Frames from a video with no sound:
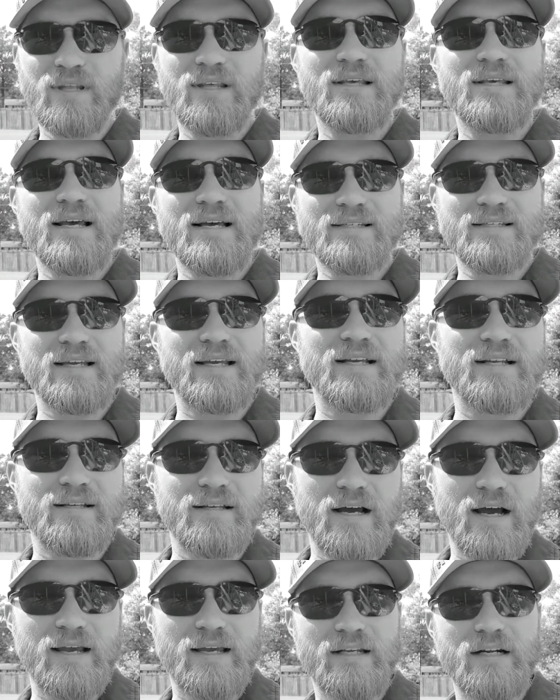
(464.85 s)
Yes, I
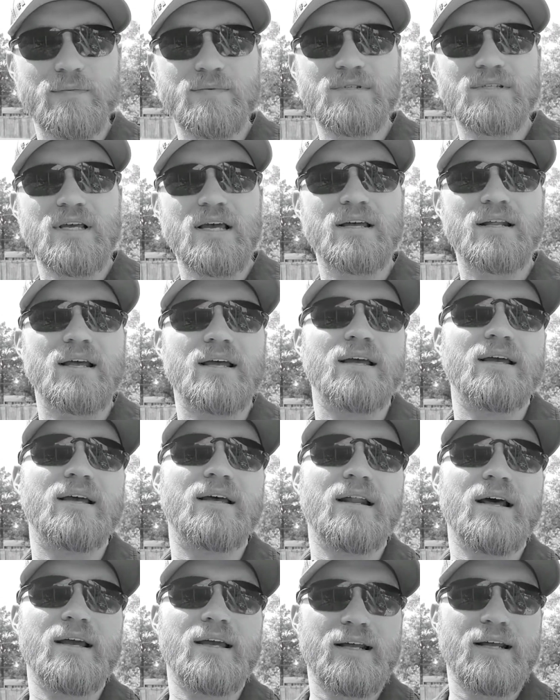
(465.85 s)
get upset
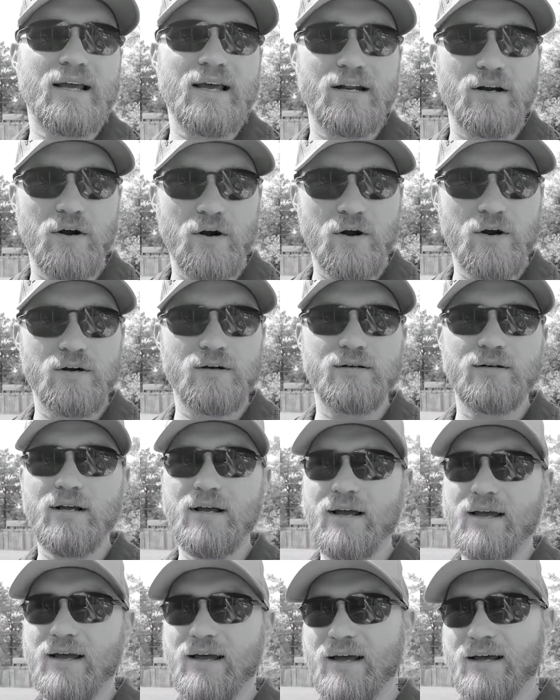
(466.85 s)
and I get kind of hurt,
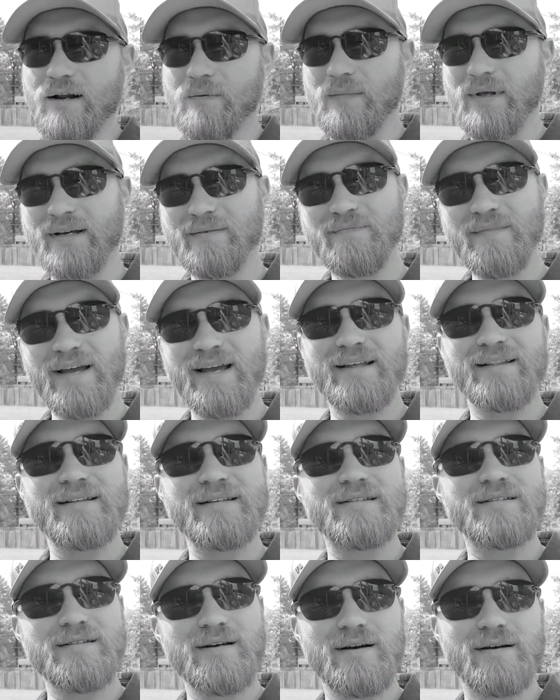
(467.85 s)
and I'm like, man,
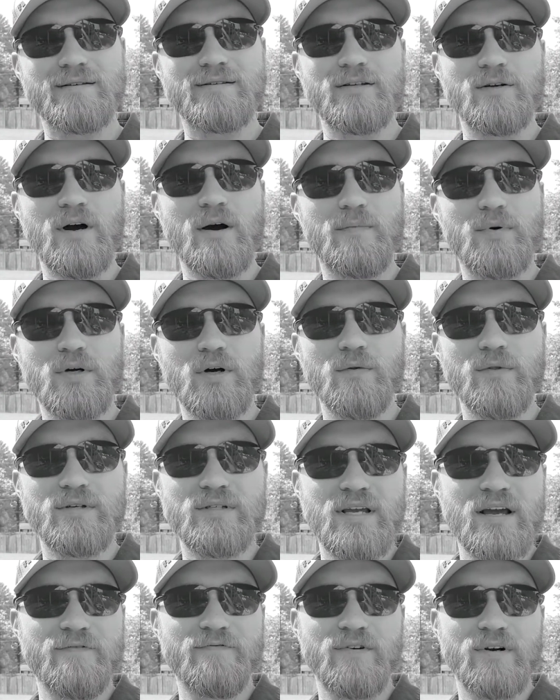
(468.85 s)
this sucks. You know, I put all
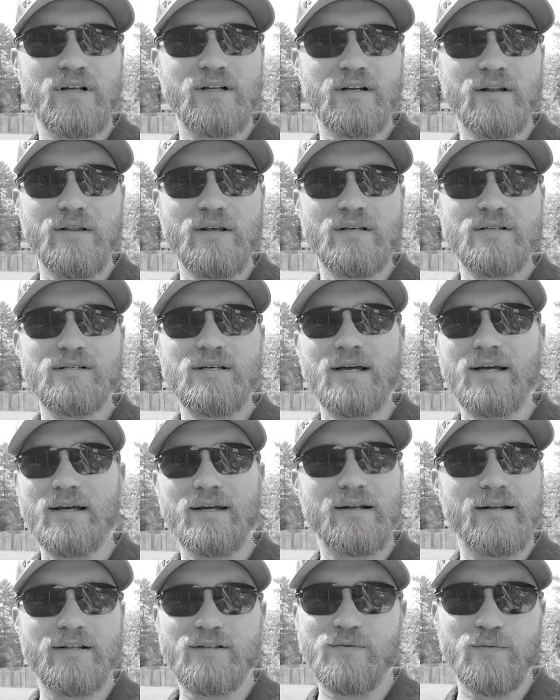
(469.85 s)
this effort into this
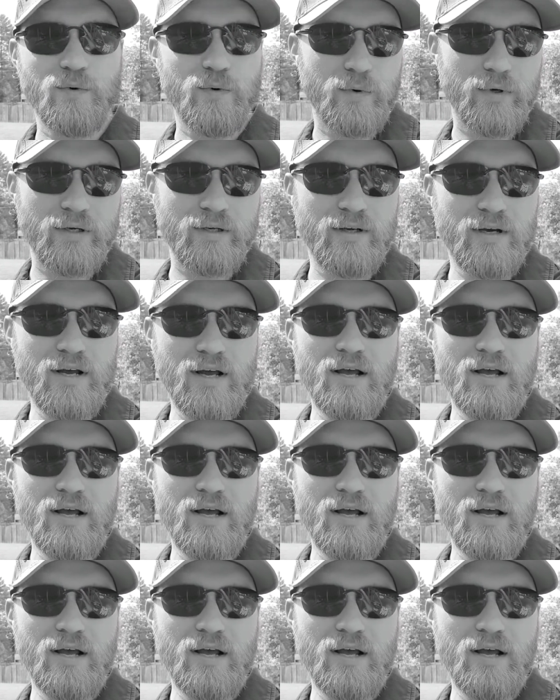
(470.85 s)
and it's ruined.